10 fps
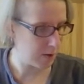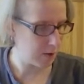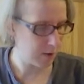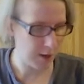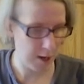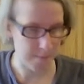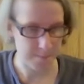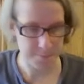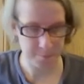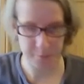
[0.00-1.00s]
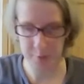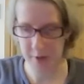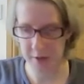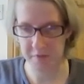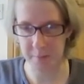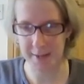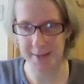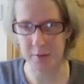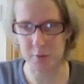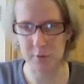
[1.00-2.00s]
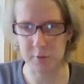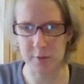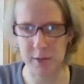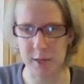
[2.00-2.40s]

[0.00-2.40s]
Yeah, we're going for black claws, I reckon.